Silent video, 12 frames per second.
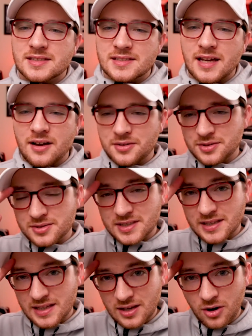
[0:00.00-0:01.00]
it's now
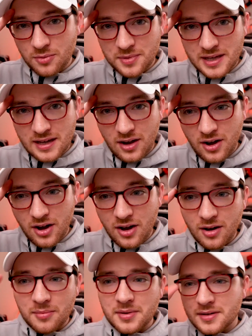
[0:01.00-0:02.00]
using the HomeKit
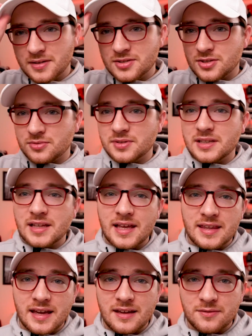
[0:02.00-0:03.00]
hub to relay
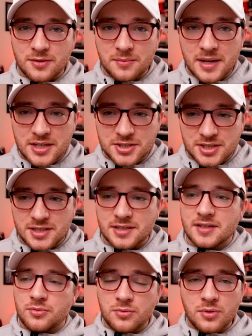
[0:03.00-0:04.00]
that
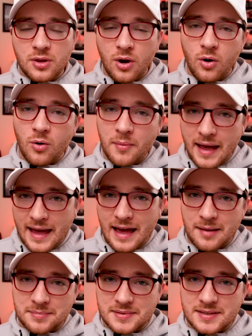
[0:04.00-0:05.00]
information through the Home
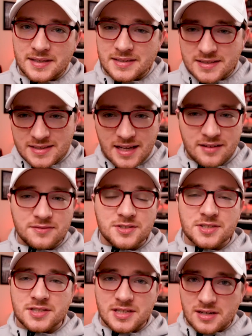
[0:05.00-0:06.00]
app instead of
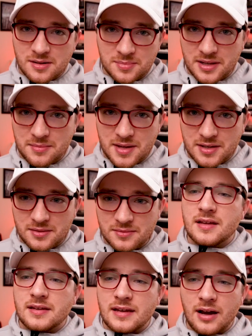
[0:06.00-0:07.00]
just the AirPlay menu.
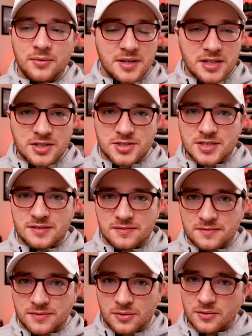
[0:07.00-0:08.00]
Now we can achieve
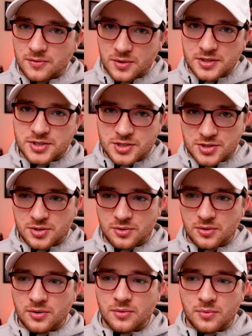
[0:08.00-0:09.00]
full voice
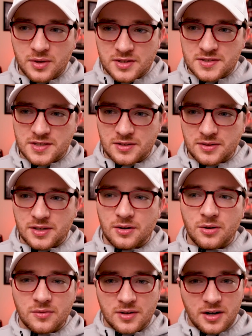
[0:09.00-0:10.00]
control with Siri
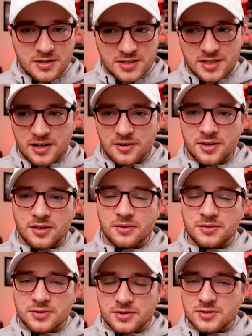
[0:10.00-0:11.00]
over our
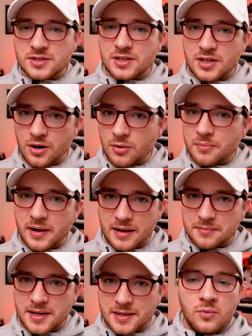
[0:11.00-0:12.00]
stereo using the
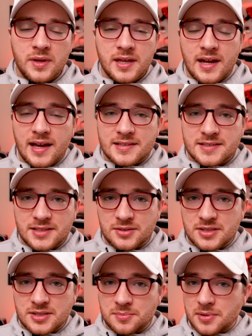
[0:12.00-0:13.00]
HomePod Mini. We can ask
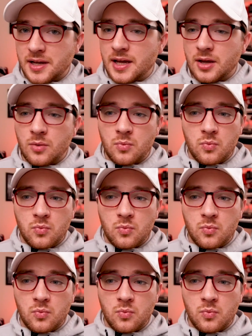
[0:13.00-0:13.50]
Siri to play